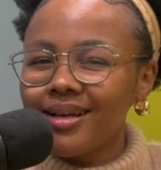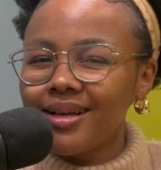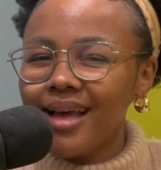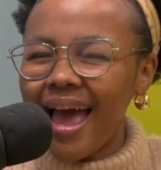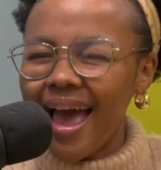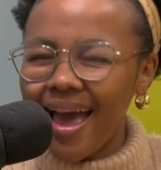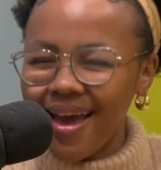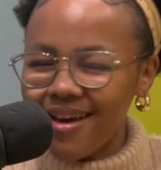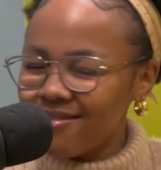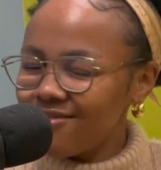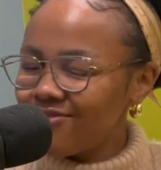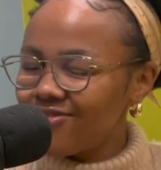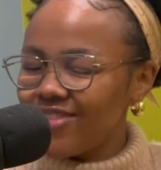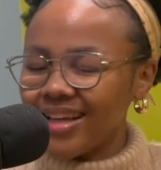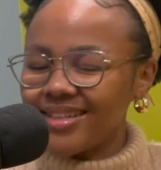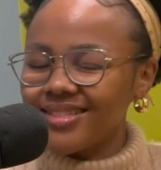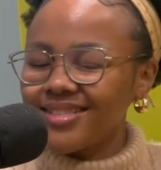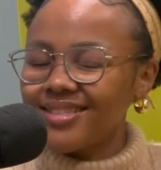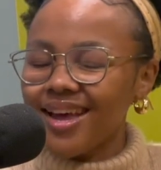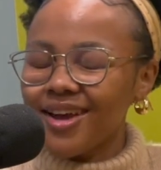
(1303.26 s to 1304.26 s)
have
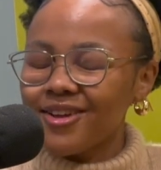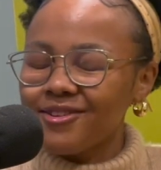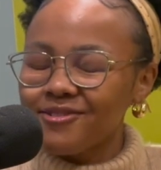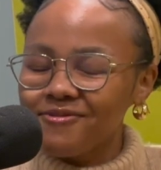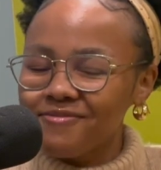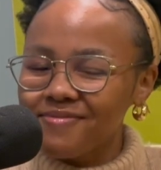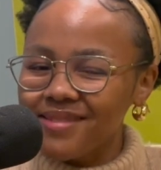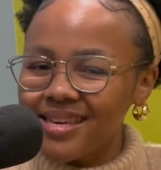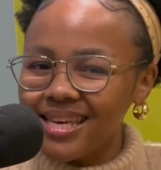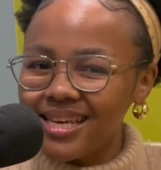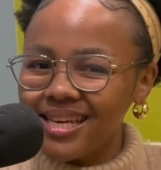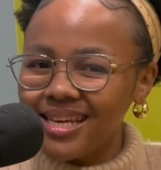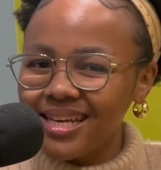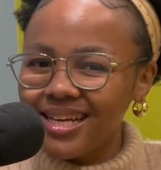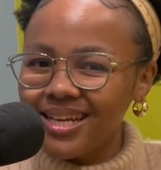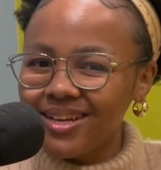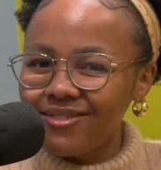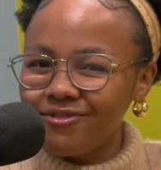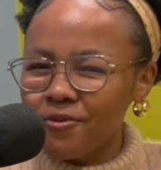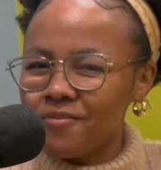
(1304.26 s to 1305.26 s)
that side of me
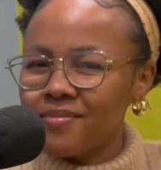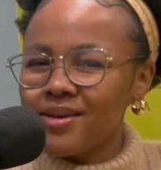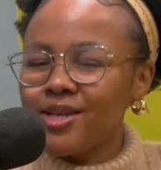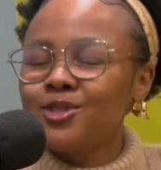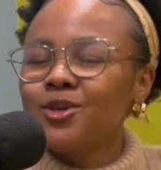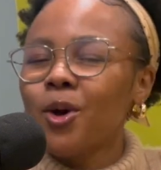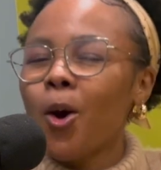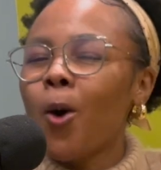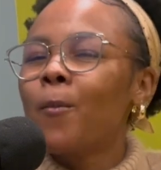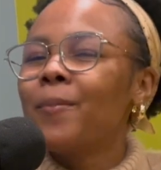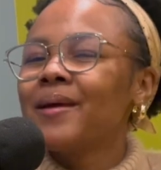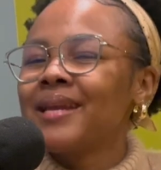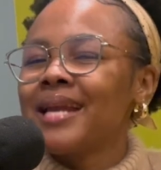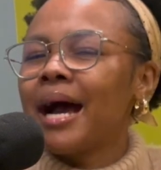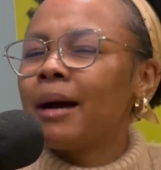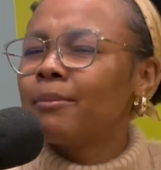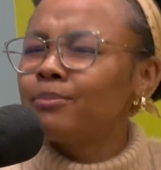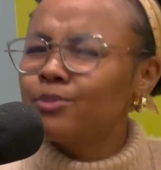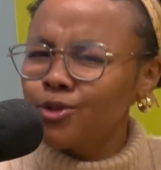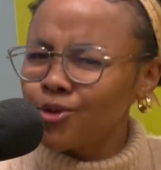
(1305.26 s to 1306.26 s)
for me to open
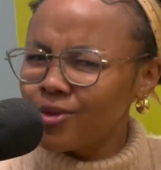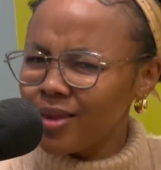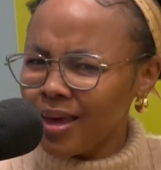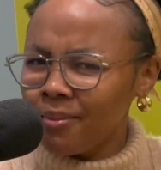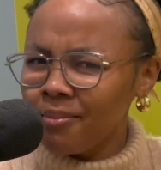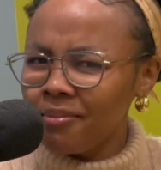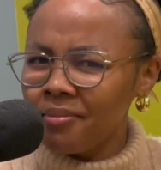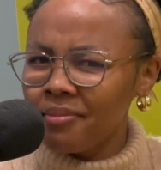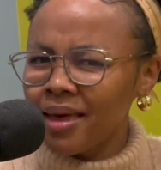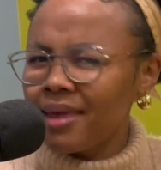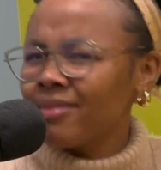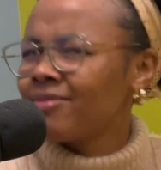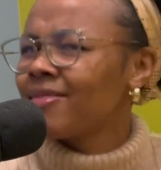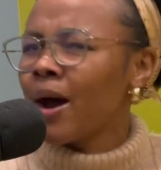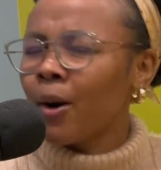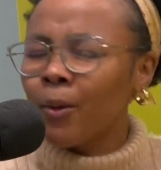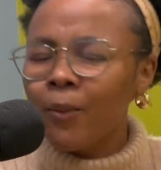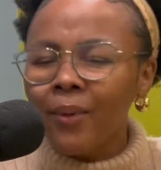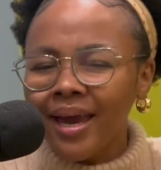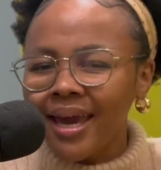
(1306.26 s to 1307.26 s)
up to them in
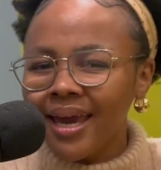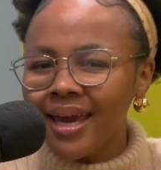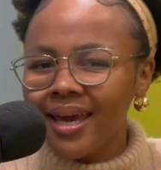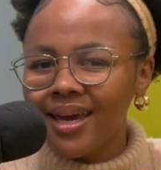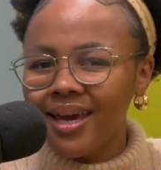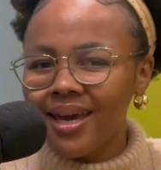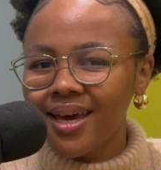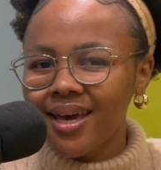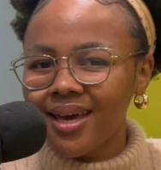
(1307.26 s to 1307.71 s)
that way.